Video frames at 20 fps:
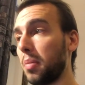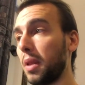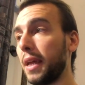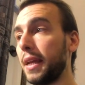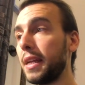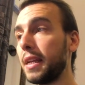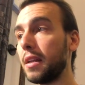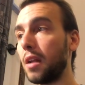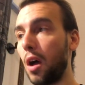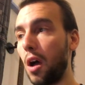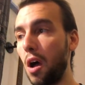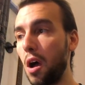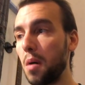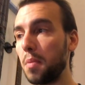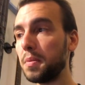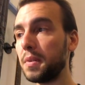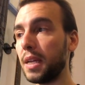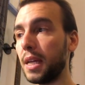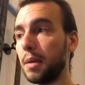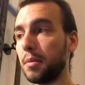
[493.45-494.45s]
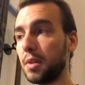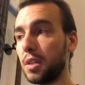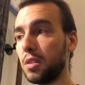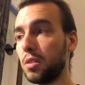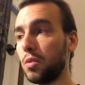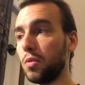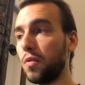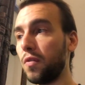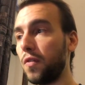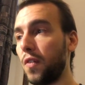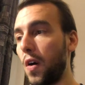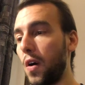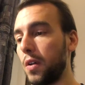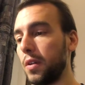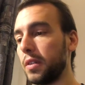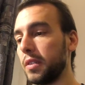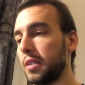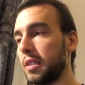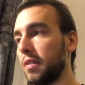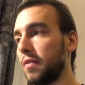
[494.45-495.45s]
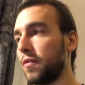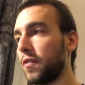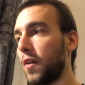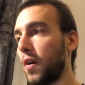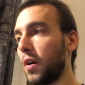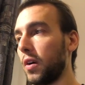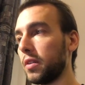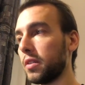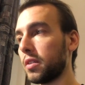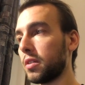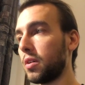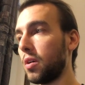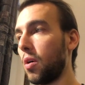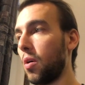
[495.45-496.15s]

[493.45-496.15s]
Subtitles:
Playdate.update, I'm going to do font default